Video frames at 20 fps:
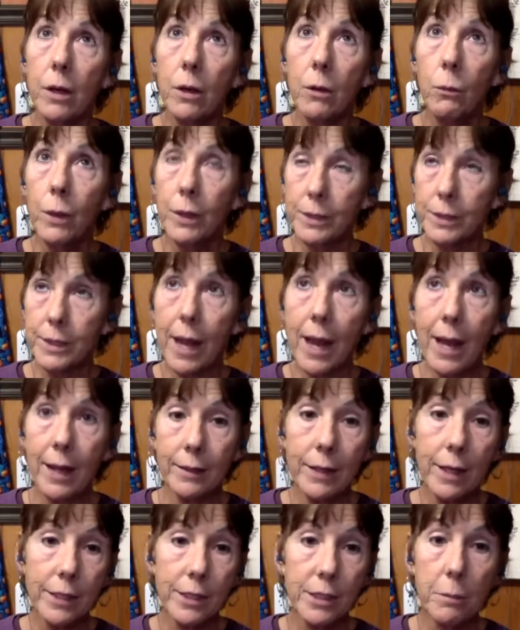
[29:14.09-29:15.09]
was
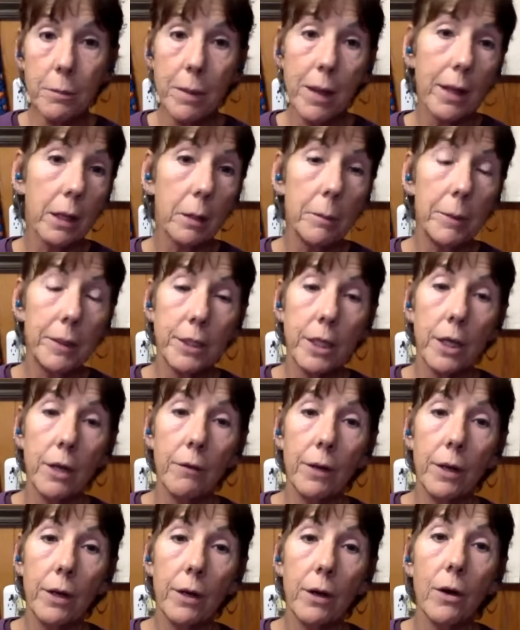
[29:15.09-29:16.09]
anti-Semitic
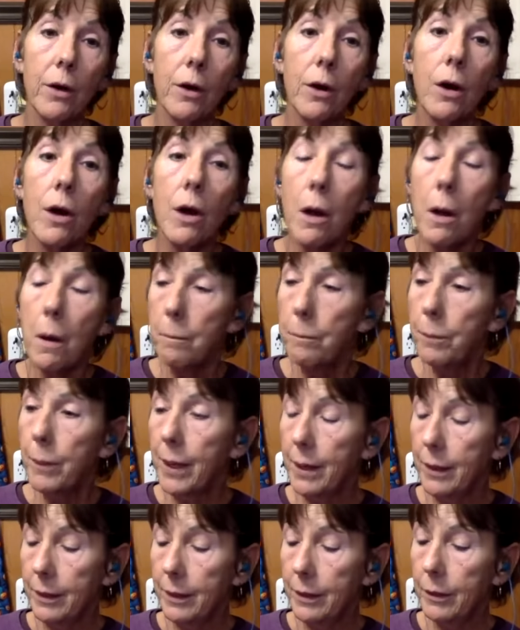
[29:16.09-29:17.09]
material,
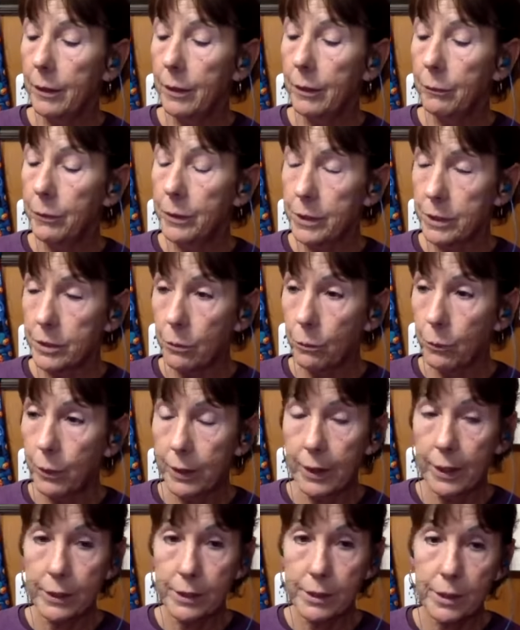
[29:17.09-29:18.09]
but it was with,
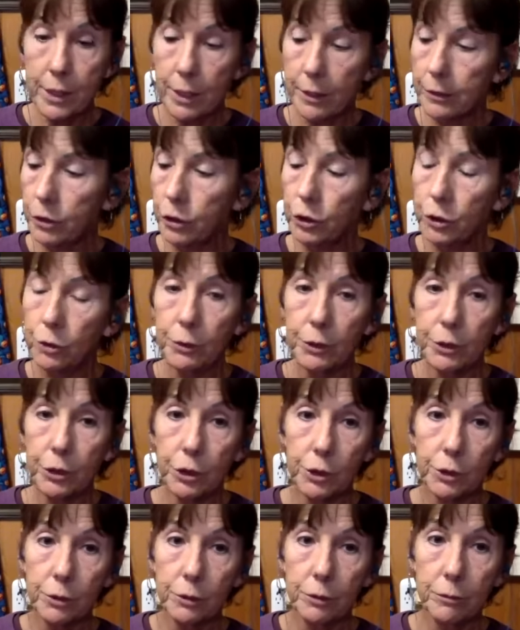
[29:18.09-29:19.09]
instead of Jewish,